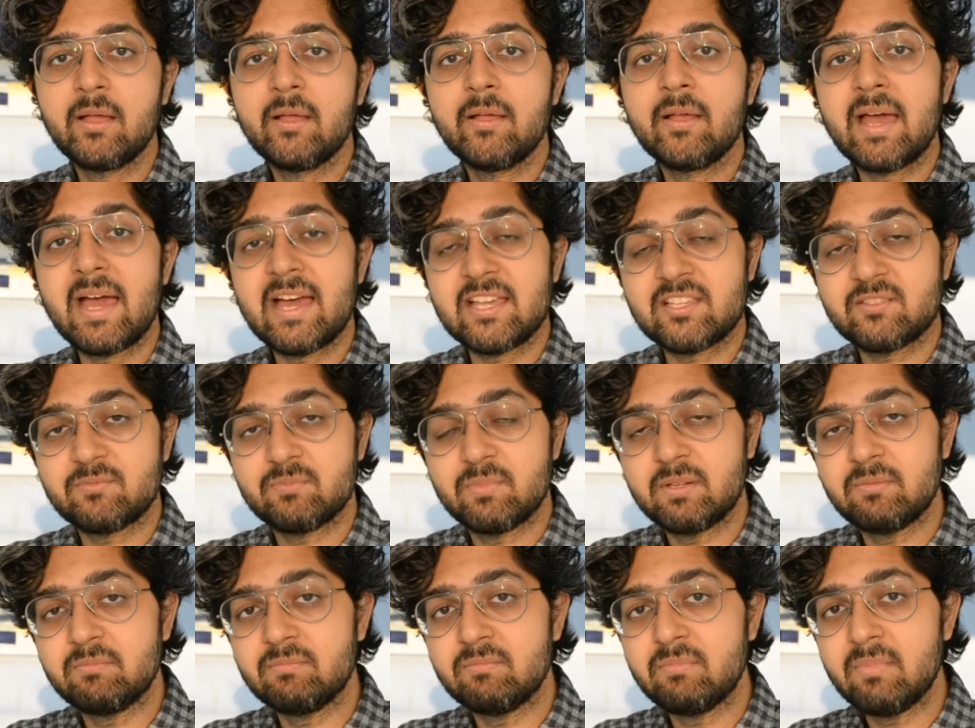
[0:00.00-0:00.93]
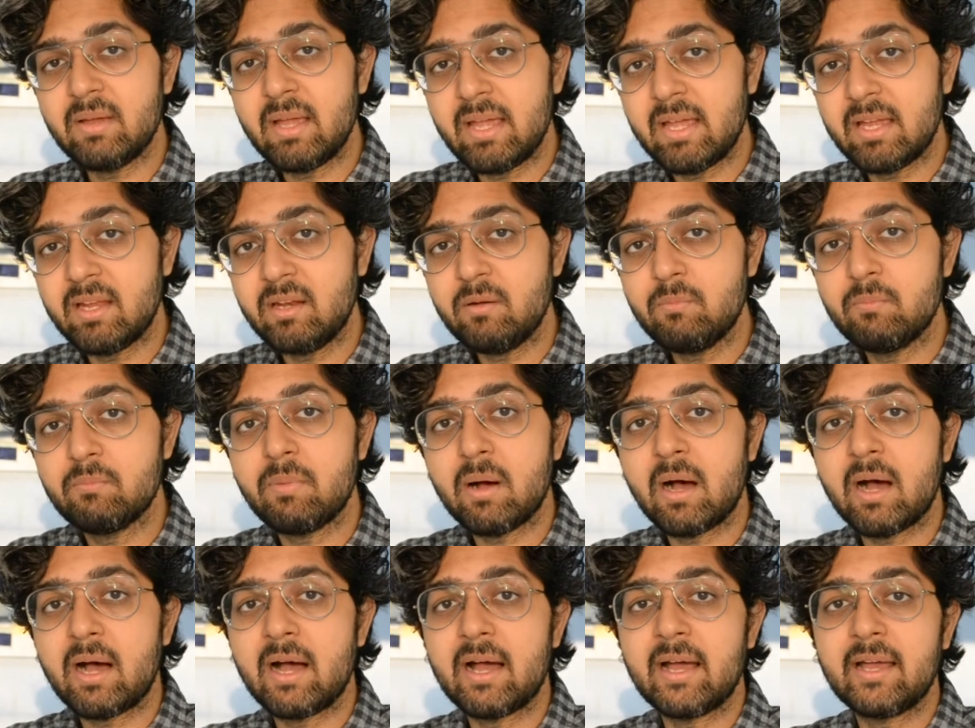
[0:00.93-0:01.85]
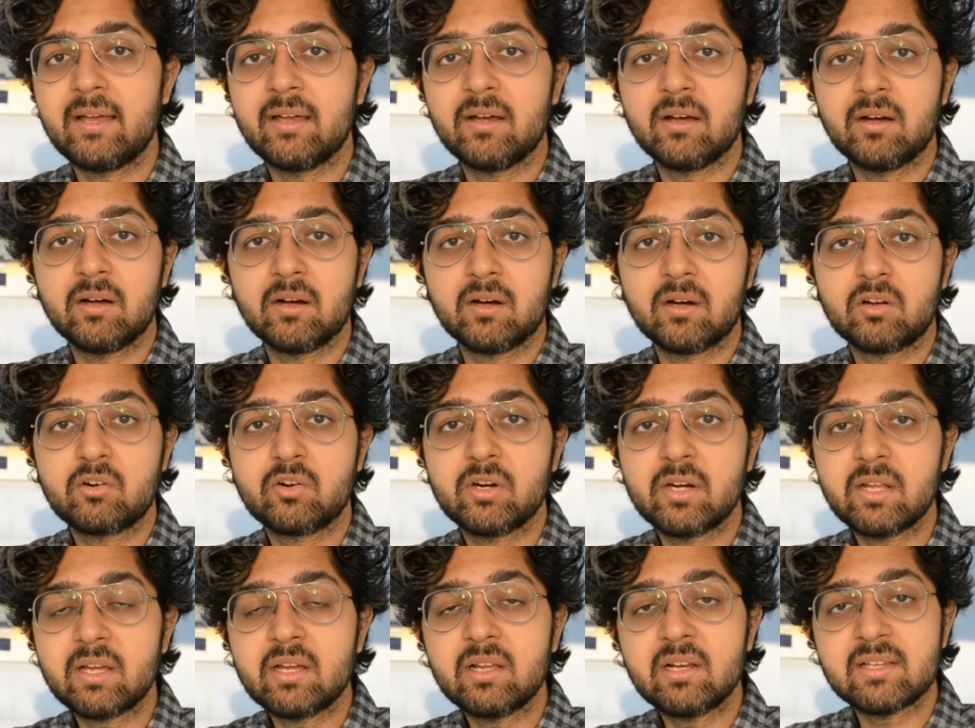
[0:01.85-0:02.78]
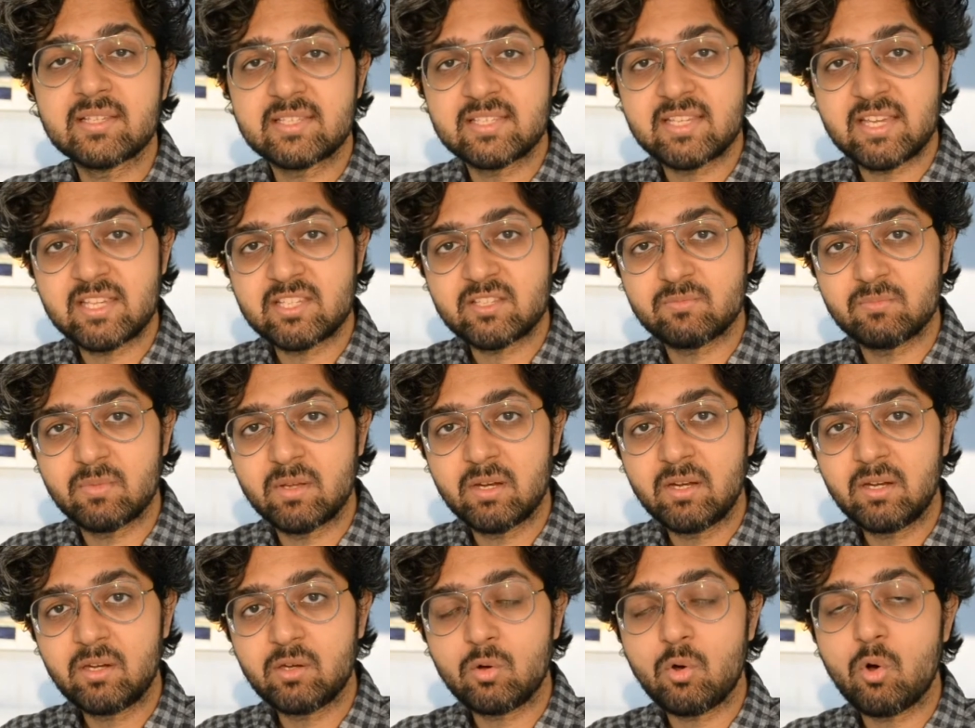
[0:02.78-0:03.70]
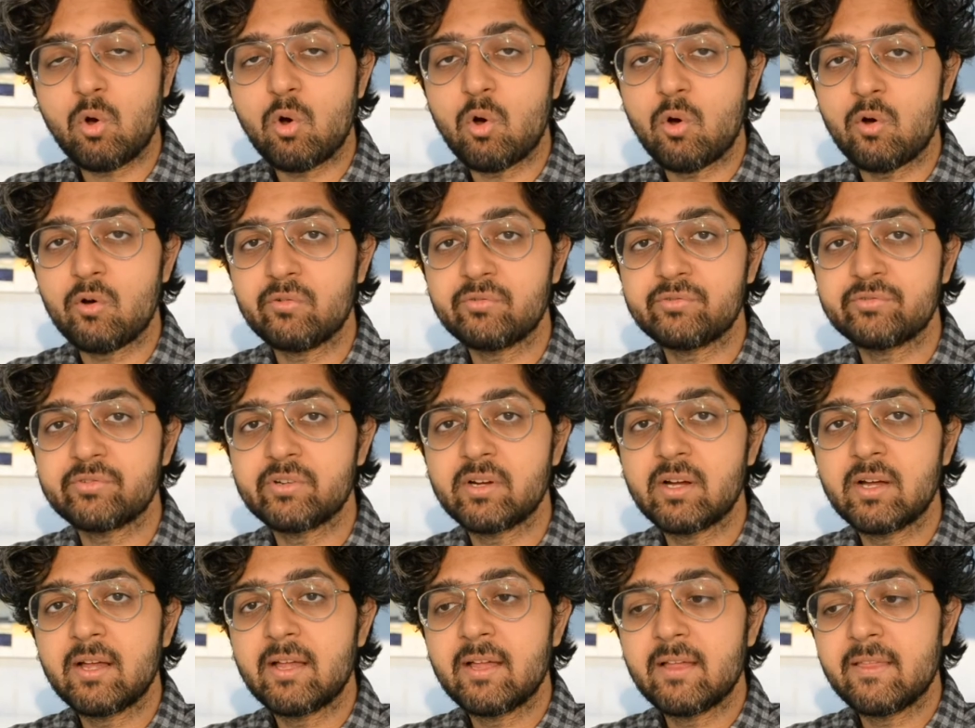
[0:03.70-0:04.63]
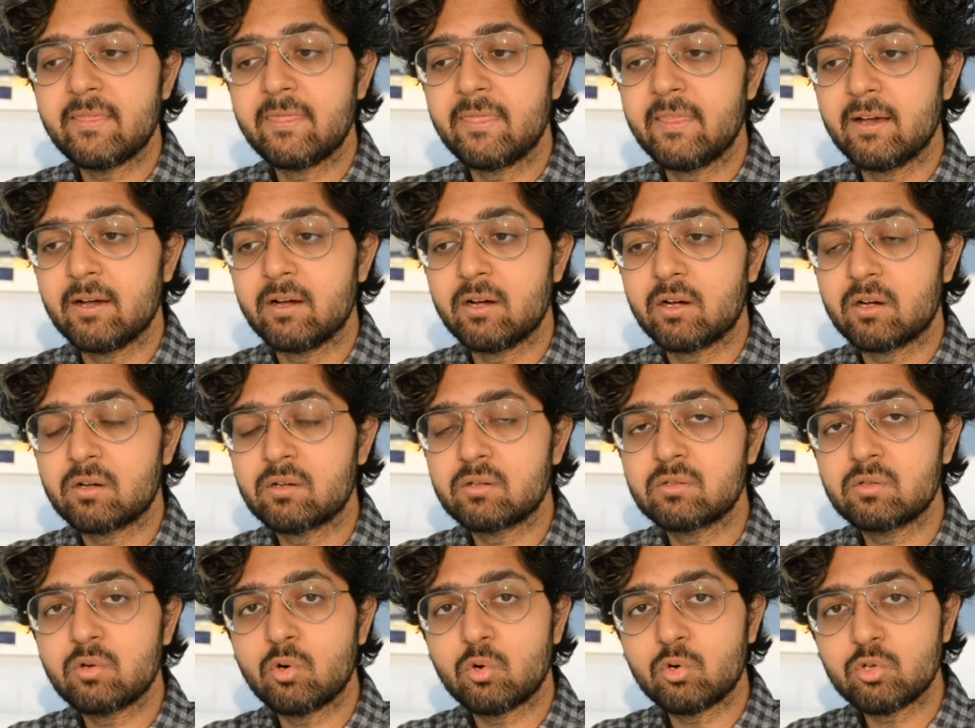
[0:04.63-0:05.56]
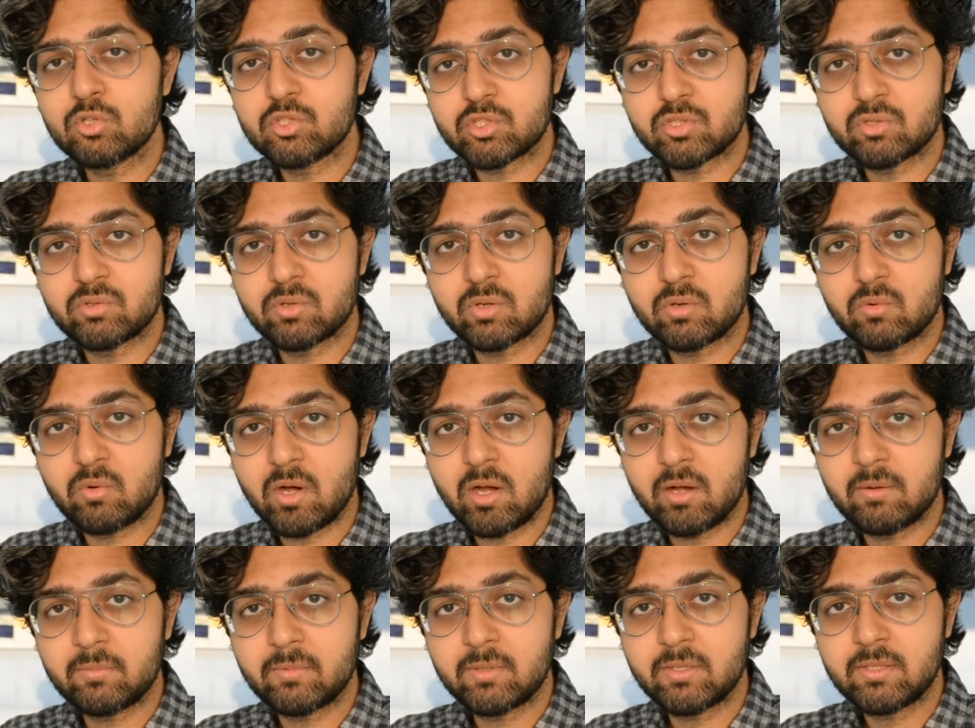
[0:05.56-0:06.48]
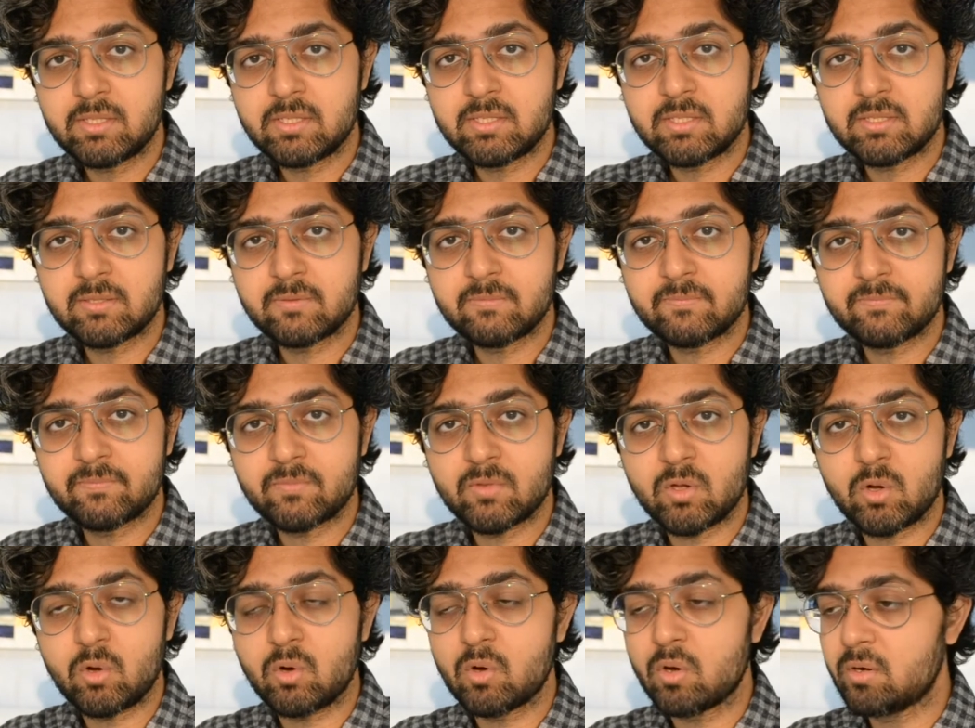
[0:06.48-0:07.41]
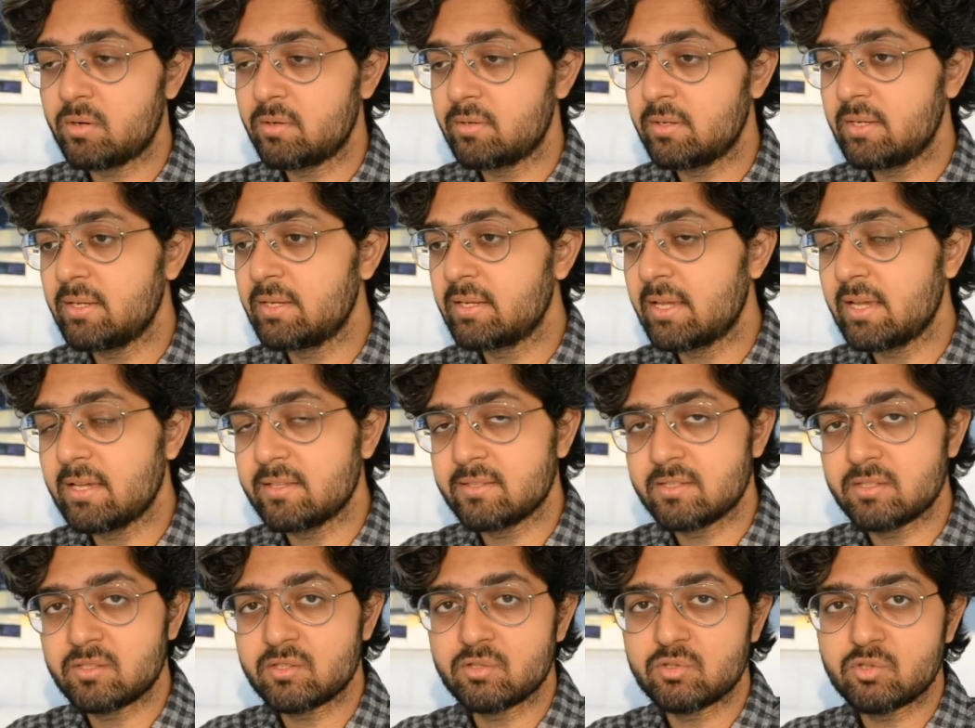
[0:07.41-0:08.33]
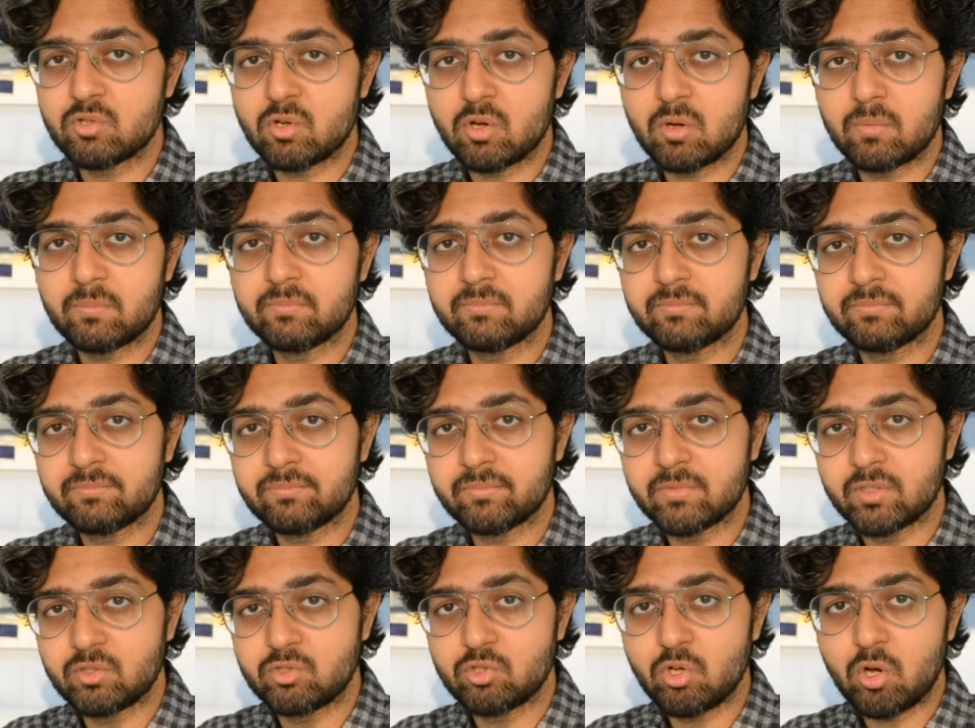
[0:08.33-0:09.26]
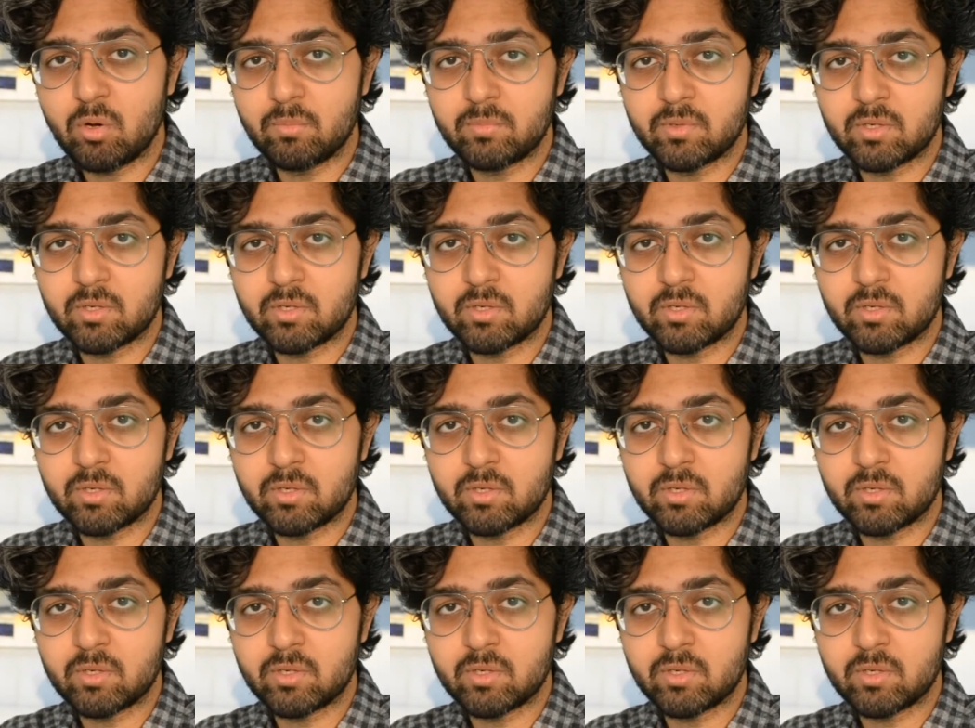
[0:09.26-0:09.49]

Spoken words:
has been made by a critical assessment of the course requirements, or in case it's a job, the job